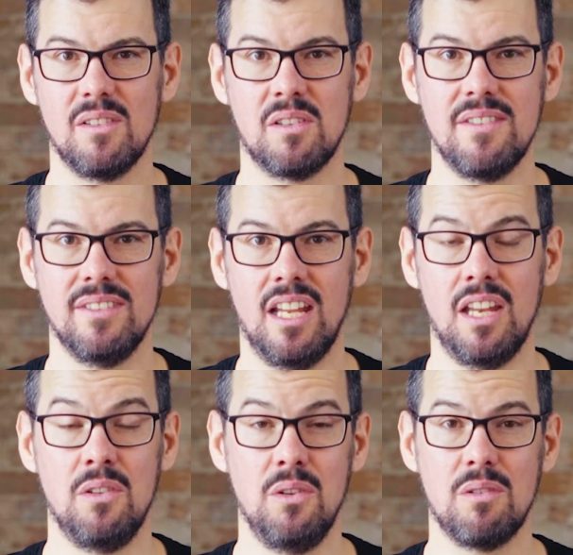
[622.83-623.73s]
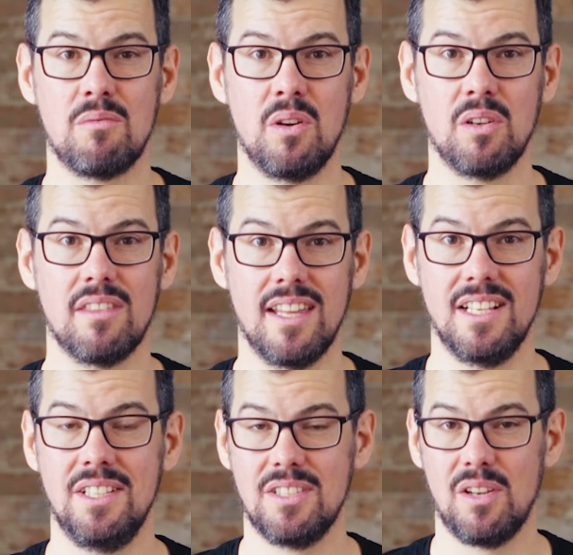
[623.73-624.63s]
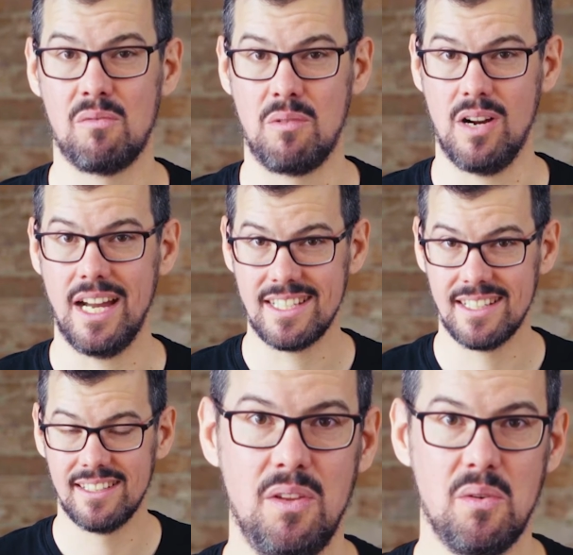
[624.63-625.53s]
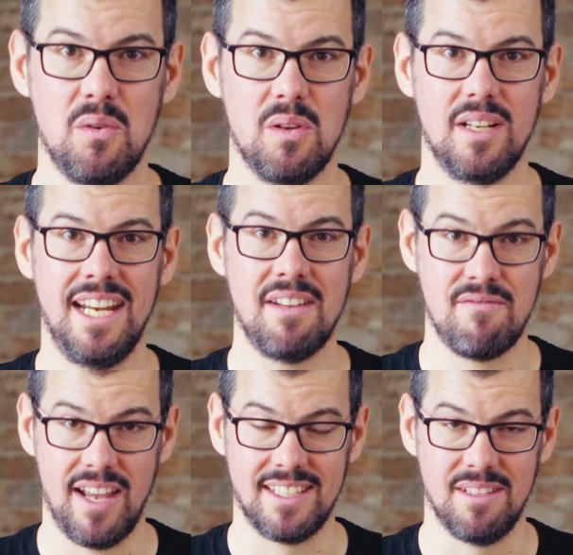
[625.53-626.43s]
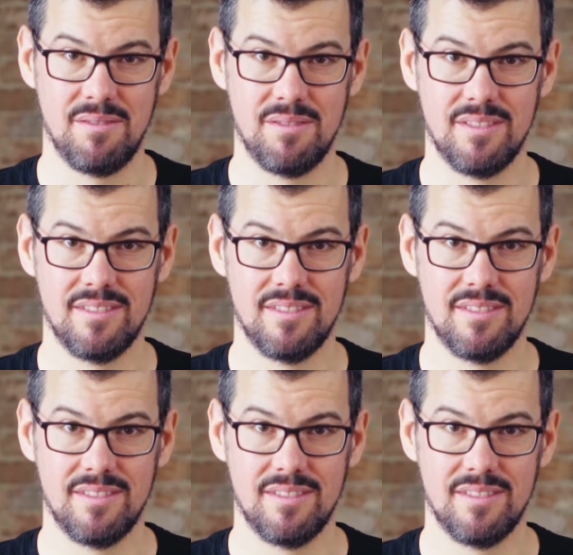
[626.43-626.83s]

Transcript: or even do the wrong things right, you're ineffective.